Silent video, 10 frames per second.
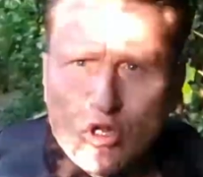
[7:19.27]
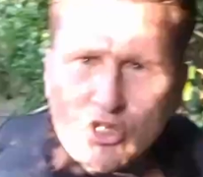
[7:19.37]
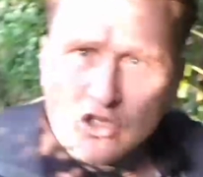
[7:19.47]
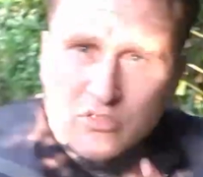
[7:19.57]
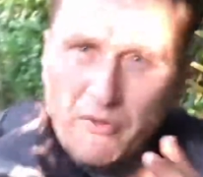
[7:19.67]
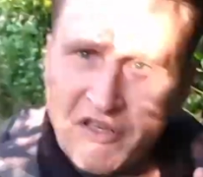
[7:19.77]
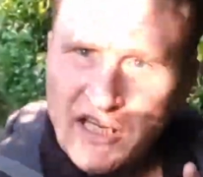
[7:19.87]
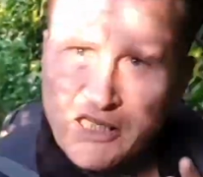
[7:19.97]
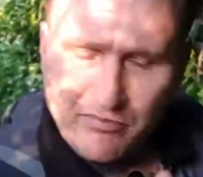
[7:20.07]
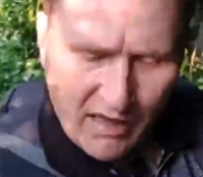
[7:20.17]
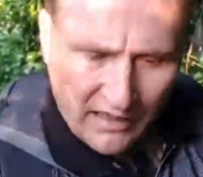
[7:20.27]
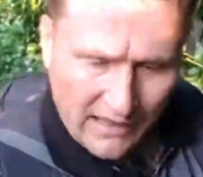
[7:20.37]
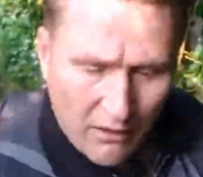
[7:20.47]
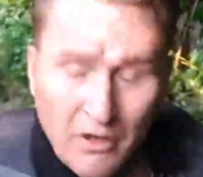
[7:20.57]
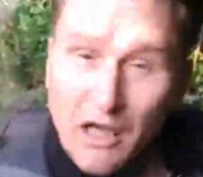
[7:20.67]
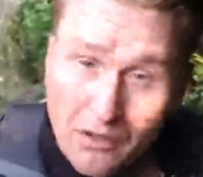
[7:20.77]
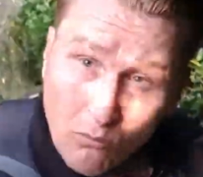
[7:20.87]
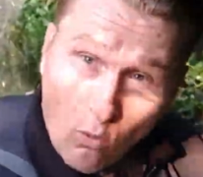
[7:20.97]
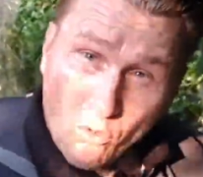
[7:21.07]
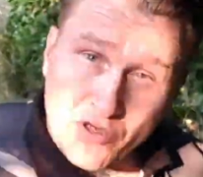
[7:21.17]
Right, guys, I'm on the ash bank now, and I'm
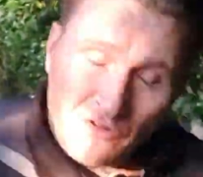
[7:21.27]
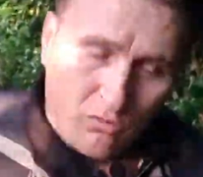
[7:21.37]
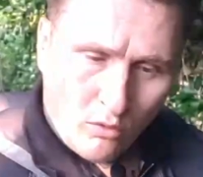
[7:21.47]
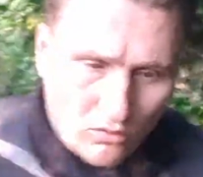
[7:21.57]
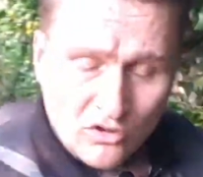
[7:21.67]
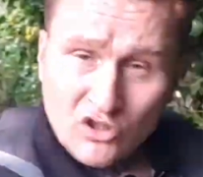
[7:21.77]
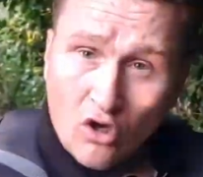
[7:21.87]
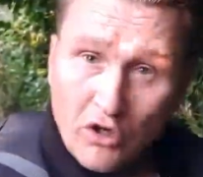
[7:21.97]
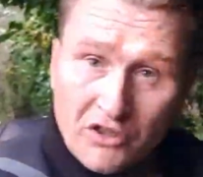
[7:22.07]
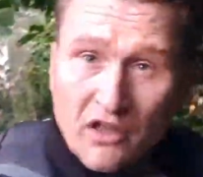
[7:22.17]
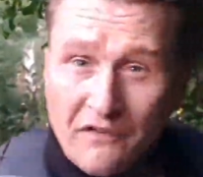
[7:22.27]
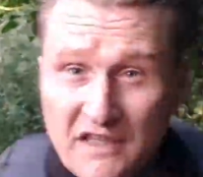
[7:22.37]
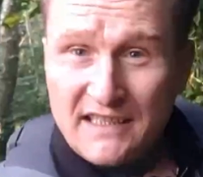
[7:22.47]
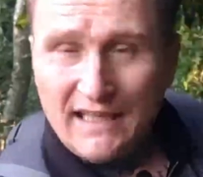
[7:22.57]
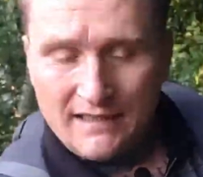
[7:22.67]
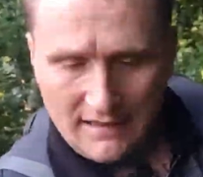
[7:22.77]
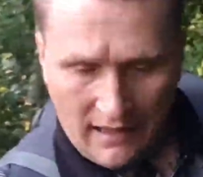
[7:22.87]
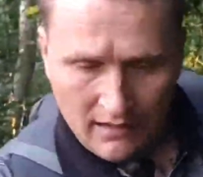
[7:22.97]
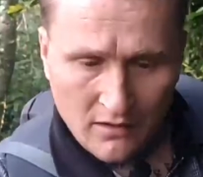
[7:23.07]
walking towards the site of the disaster.